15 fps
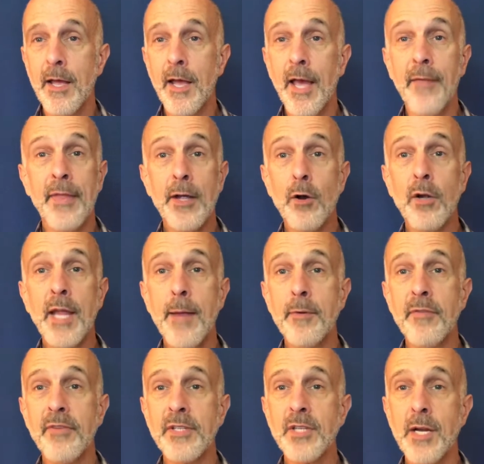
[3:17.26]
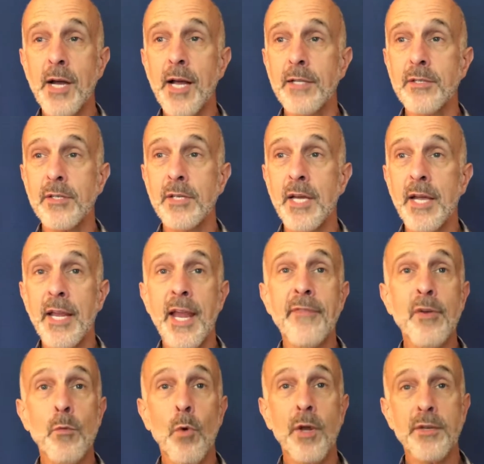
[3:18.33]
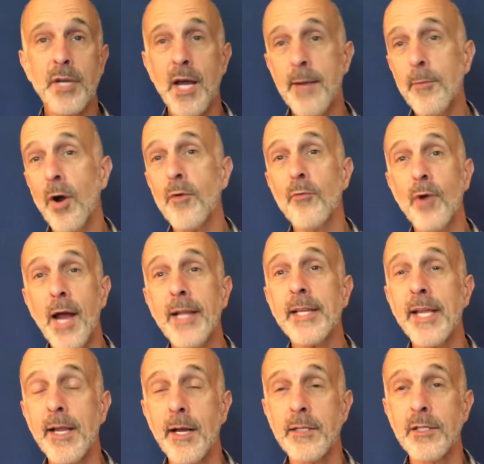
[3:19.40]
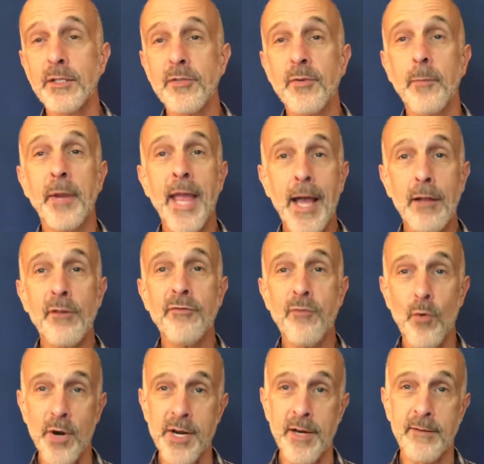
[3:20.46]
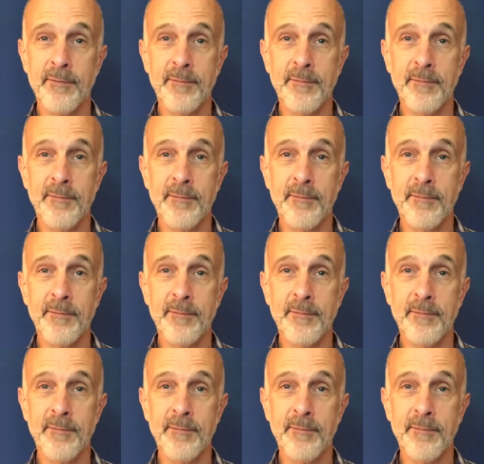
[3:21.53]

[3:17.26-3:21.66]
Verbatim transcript: And they all came to visit us, even one time our Reilly cousins from California.